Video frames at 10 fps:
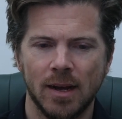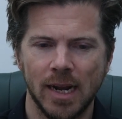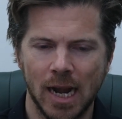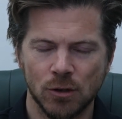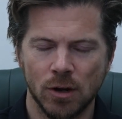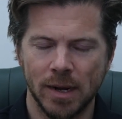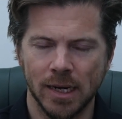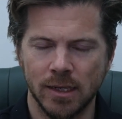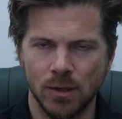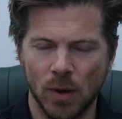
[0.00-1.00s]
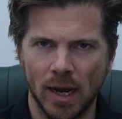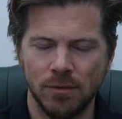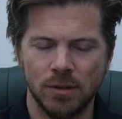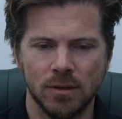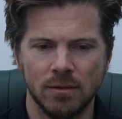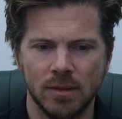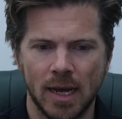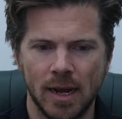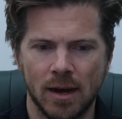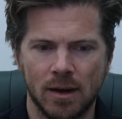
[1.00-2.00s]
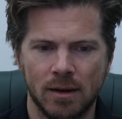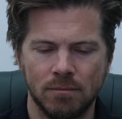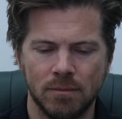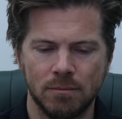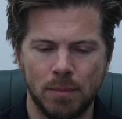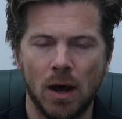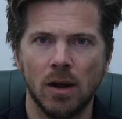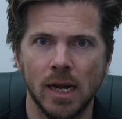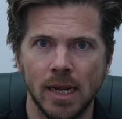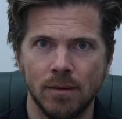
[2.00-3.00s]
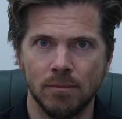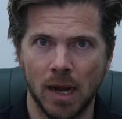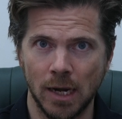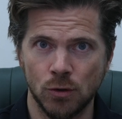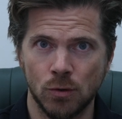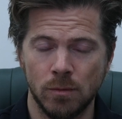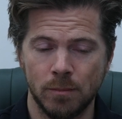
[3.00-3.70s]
electromagnetic waves, they are partly electrical,